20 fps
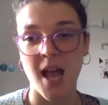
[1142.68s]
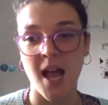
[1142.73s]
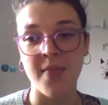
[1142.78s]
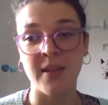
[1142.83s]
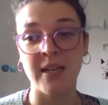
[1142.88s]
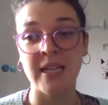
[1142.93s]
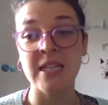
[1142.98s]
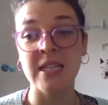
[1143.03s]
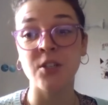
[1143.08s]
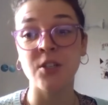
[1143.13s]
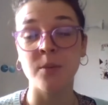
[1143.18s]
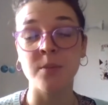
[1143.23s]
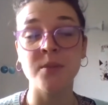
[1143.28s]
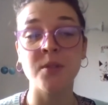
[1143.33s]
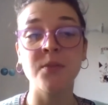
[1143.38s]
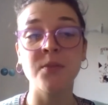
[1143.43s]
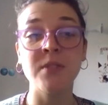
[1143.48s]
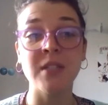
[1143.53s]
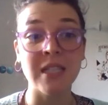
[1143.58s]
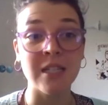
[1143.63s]
And then in terms
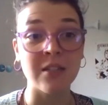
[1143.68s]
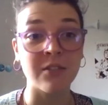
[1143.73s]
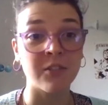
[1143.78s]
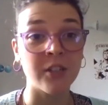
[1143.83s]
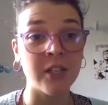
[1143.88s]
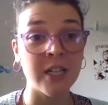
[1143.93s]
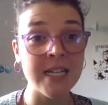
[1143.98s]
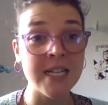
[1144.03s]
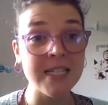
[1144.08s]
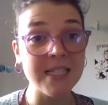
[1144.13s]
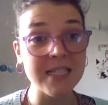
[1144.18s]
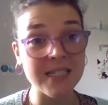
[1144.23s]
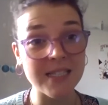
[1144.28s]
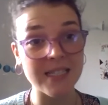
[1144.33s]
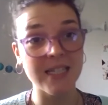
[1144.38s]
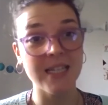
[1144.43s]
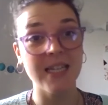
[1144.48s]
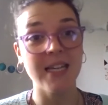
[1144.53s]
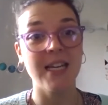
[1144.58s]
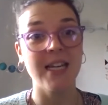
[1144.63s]
of
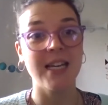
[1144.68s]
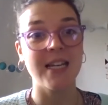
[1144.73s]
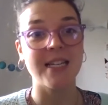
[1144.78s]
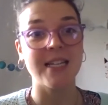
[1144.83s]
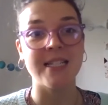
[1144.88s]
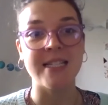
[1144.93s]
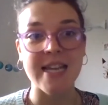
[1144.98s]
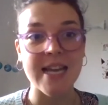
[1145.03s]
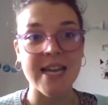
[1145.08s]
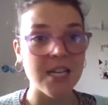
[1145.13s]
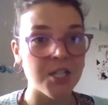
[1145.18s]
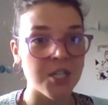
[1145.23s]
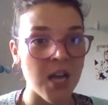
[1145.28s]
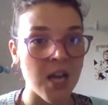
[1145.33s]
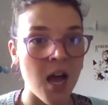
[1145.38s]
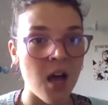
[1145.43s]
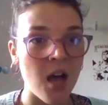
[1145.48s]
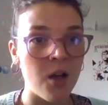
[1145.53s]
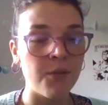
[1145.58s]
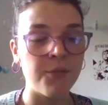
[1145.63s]
deliveries,
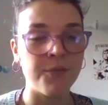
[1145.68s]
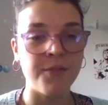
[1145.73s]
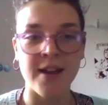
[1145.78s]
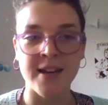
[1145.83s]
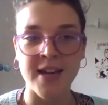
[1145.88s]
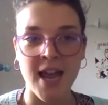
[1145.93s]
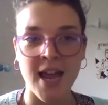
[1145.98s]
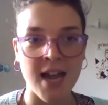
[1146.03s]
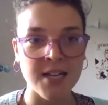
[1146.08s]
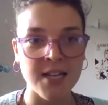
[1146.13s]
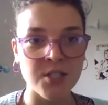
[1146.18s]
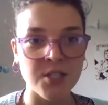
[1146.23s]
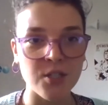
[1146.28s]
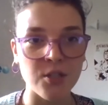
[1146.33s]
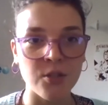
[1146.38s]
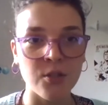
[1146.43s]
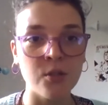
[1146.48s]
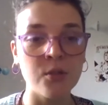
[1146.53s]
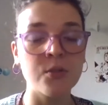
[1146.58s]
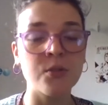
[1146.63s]
DHL, FedEx
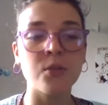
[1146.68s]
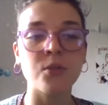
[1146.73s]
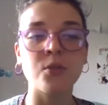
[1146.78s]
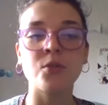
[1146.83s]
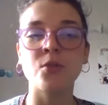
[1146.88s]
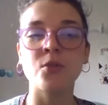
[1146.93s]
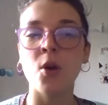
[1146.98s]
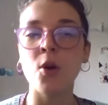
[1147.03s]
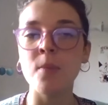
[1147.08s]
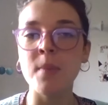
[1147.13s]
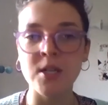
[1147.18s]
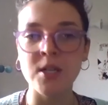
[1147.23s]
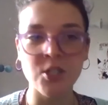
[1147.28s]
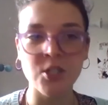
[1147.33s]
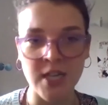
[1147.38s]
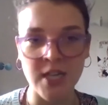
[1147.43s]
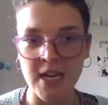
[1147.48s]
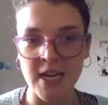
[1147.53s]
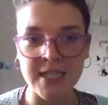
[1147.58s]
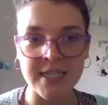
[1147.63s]
use so
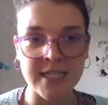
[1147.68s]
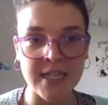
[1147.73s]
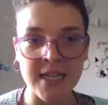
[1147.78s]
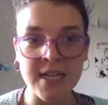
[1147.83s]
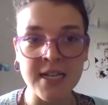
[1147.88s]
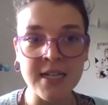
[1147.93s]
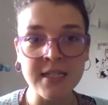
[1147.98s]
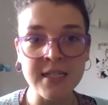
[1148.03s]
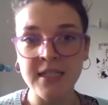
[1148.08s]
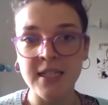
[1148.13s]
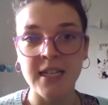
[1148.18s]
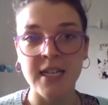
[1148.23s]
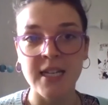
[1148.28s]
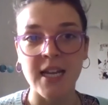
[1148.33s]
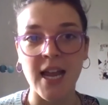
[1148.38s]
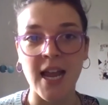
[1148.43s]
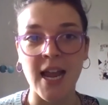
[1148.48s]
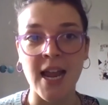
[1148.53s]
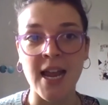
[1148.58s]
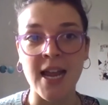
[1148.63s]
much data,
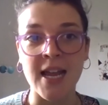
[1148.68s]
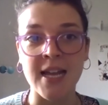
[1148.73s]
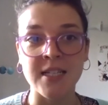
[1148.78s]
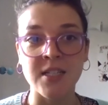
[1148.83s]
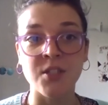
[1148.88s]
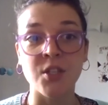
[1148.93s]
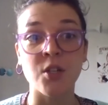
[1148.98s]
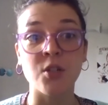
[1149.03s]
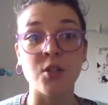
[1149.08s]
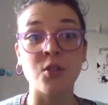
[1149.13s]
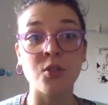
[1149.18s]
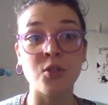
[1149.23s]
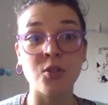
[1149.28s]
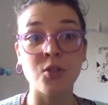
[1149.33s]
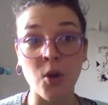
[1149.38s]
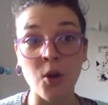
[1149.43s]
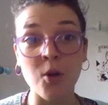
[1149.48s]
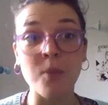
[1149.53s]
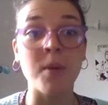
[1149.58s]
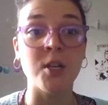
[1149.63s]
and there's
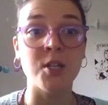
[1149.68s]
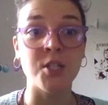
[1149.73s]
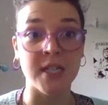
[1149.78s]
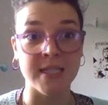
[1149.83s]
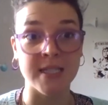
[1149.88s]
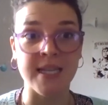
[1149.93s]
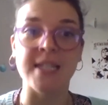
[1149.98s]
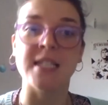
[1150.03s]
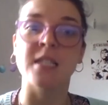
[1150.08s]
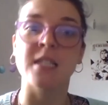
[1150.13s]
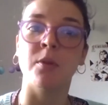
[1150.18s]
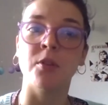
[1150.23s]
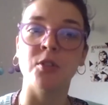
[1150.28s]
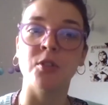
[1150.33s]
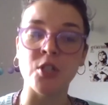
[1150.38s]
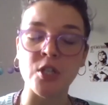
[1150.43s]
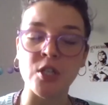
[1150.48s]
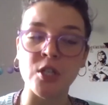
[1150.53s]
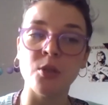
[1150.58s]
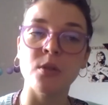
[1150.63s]
so much accessible
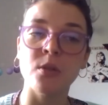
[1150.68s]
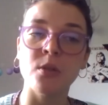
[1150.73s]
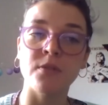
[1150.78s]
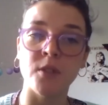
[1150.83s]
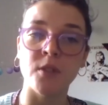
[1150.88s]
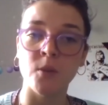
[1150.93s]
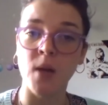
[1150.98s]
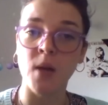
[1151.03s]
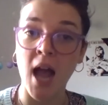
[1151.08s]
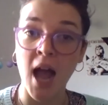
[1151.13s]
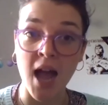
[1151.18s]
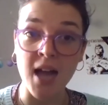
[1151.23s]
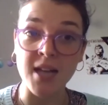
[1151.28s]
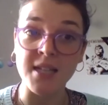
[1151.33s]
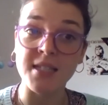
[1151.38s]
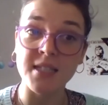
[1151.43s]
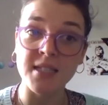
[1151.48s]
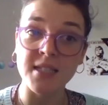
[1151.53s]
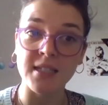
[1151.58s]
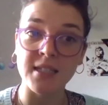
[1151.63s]
to you if you
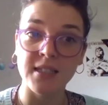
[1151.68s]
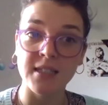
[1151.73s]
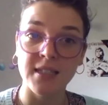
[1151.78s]
ask